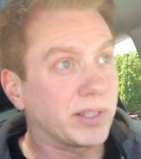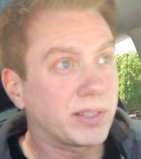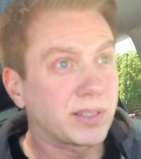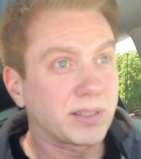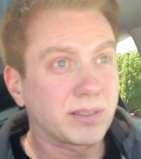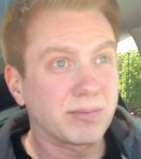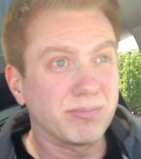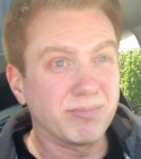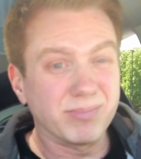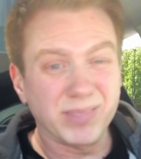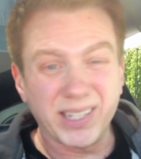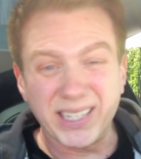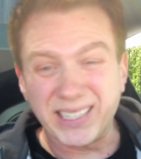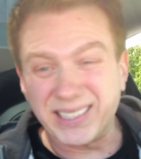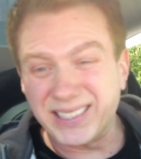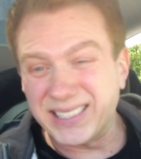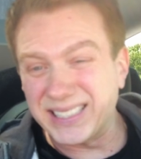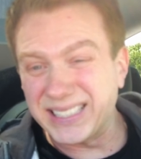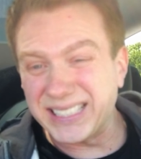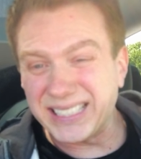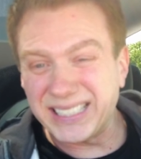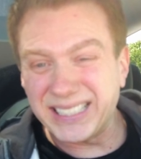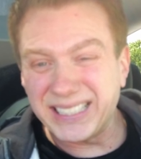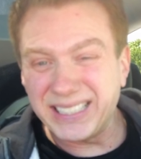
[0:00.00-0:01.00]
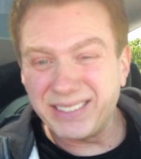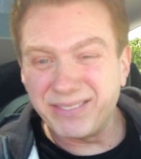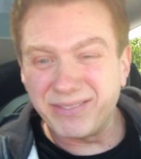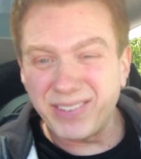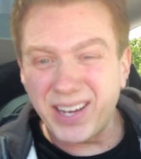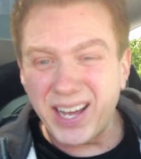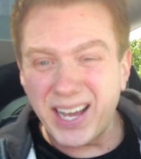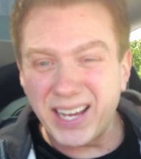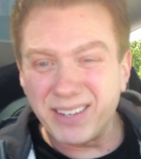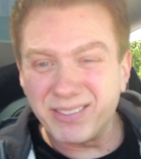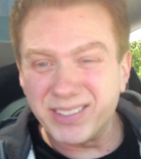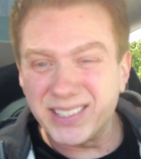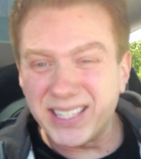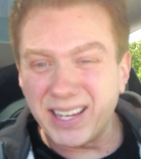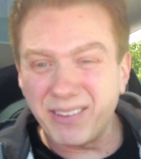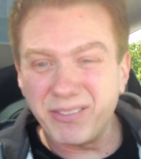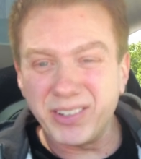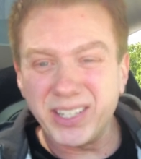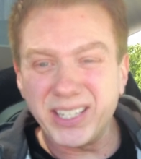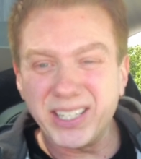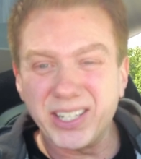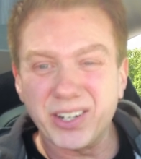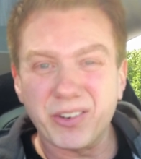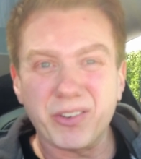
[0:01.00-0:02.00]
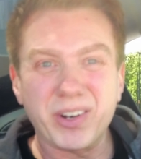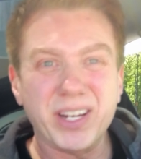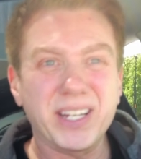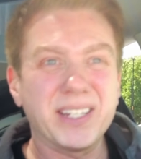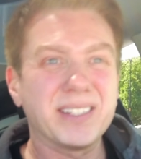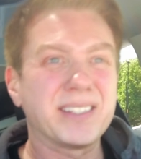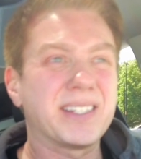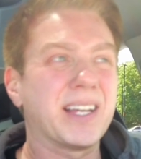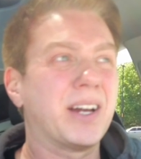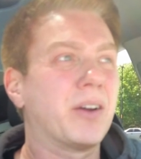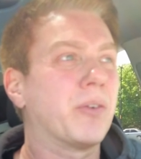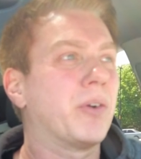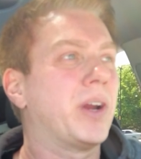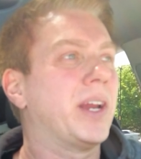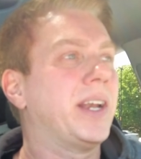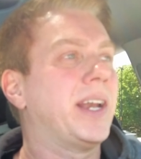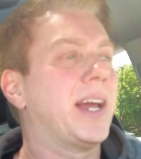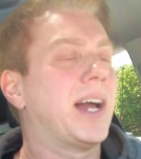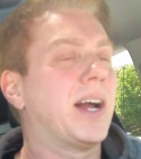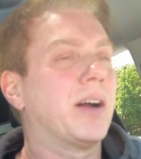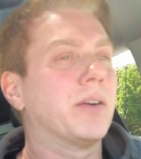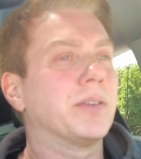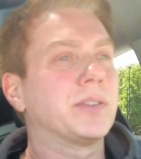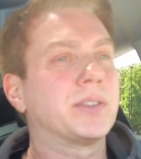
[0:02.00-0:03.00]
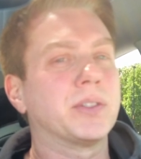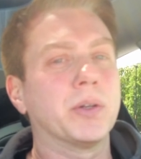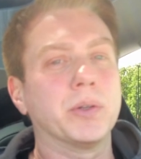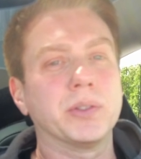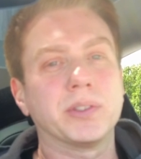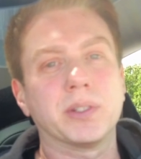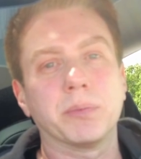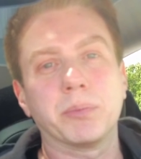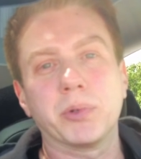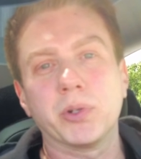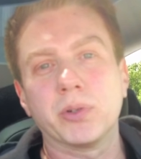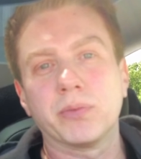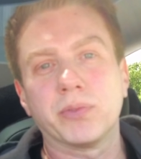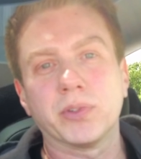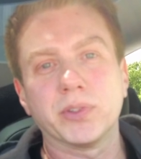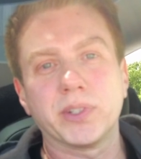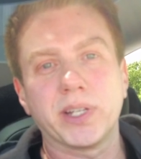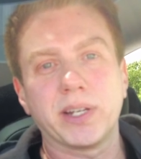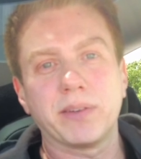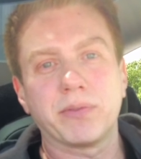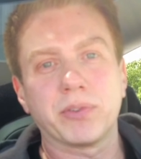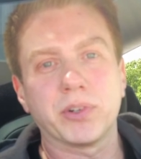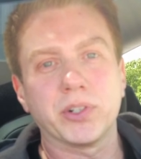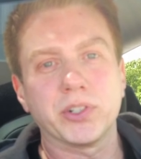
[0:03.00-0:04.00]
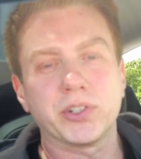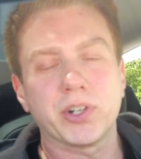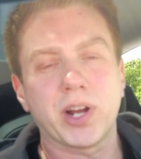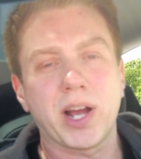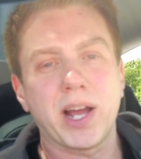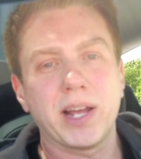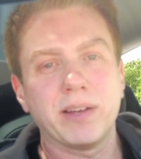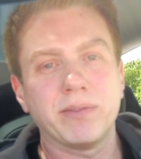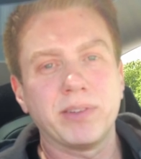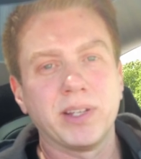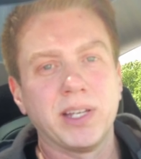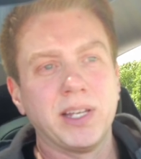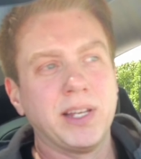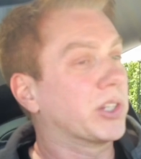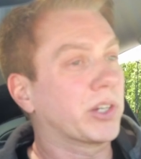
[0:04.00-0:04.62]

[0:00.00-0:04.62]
It's like sixty-five, seventy degrees out right now, so it's a beautiful day for a drive.